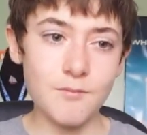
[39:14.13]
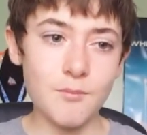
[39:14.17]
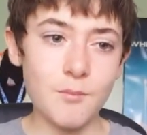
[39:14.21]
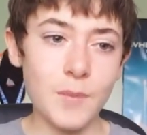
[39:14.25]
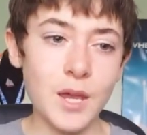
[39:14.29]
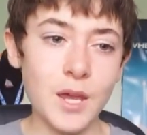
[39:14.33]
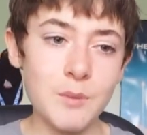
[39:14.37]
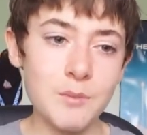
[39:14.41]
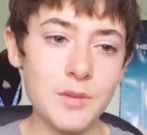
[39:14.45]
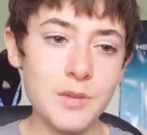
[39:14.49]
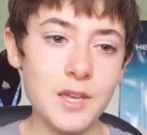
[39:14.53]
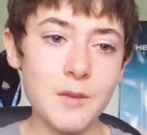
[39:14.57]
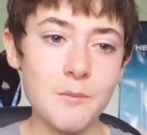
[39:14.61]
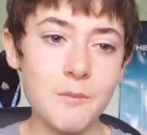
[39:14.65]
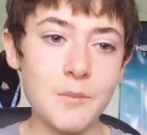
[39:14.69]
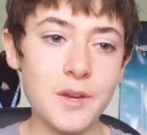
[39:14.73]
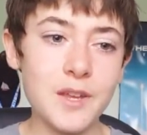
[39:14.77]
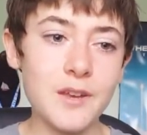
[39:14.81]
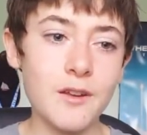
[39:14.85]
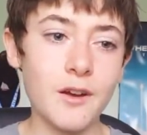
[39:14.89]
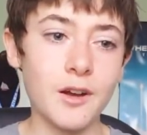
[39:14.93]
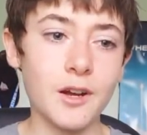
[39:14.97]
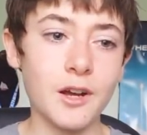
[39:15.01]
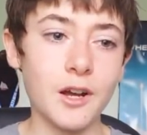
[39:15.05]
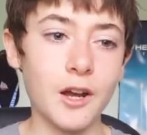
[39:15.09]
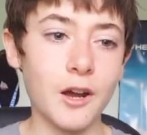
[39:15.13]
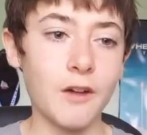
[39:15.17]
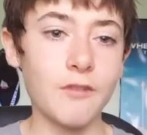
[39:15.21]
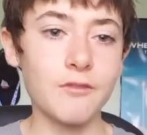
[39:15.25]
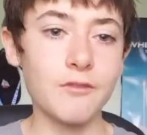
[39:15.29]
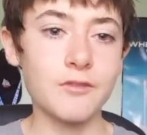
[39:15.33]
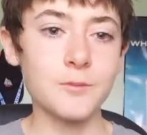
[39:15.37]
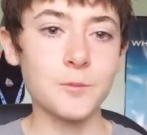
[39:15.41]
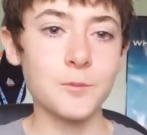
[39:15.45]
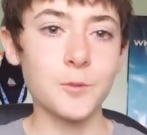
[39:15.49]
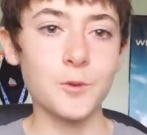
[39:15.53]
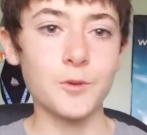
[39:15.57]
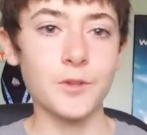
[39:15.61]
made me a bit
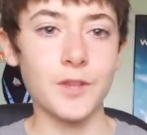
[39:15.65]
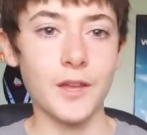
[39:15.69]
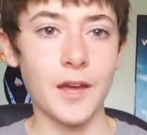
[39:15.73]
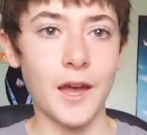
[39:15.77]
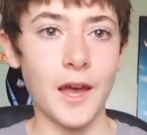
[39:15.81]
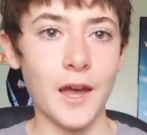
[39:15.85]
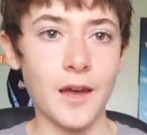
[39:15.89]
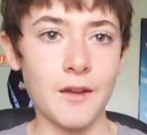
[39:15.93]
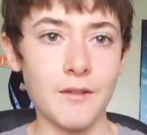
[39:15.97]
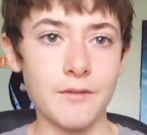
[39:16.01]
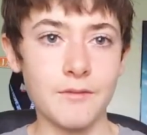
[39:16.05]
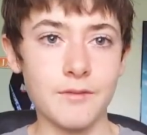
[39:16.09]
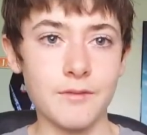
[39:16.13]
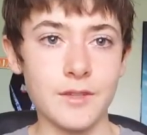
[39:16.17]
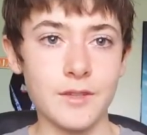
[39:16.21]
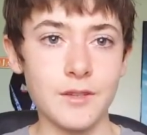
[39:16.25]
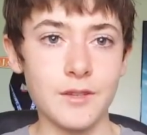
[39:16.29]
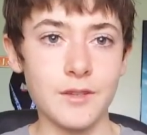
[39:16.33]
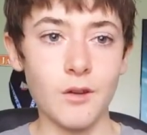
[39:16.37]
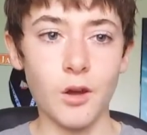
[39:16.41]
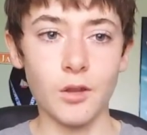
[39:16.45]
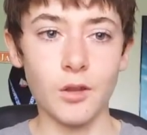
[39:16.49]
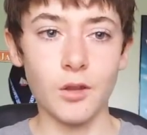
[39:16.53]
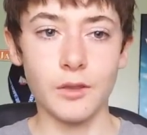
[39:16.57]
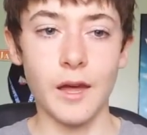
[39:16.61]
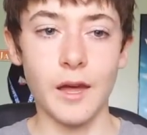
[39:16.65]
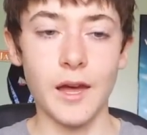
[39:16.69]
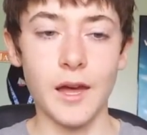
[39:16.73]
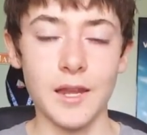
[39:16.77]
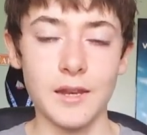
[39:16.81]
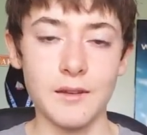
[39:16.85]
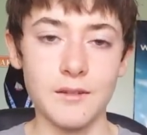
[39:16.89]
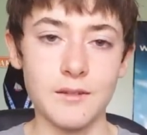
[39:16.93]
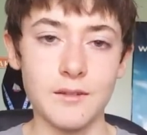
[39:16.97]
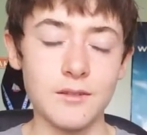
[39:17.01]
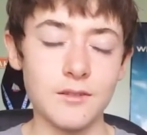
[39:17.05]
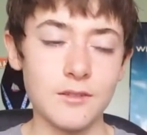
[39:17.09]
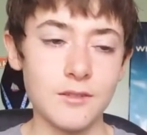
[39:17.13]
uncomfortable to have it
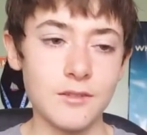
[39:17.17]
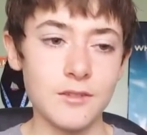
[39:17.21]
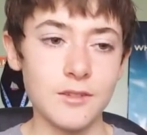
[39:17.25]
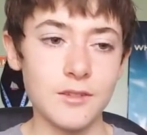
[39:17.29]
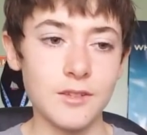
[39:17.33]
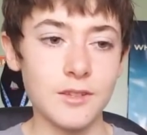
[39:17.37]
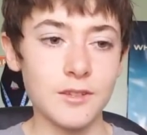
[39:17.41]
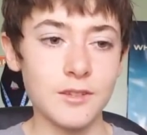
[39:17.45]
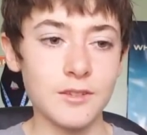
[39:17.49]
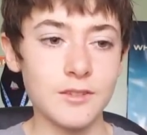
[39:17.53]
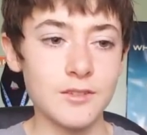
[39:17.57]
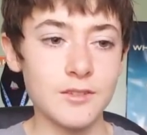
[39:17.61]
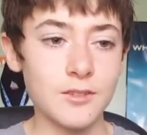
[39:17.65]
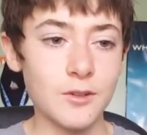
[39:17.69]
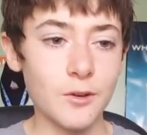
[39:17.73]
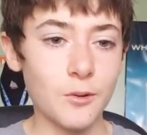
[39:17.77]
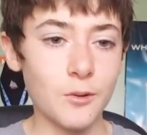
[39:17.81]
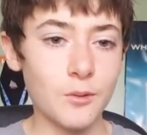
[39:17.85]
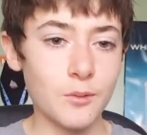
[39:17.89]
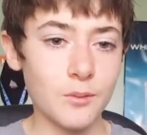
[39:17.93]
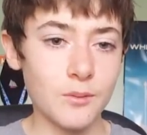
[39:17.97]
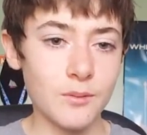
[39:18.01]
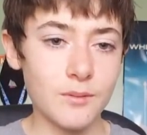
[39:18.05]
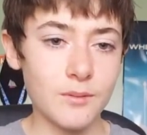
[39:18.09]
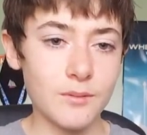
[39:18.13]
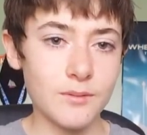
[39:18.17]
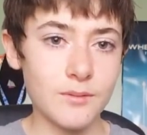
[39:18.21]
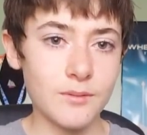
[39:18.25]
online. And so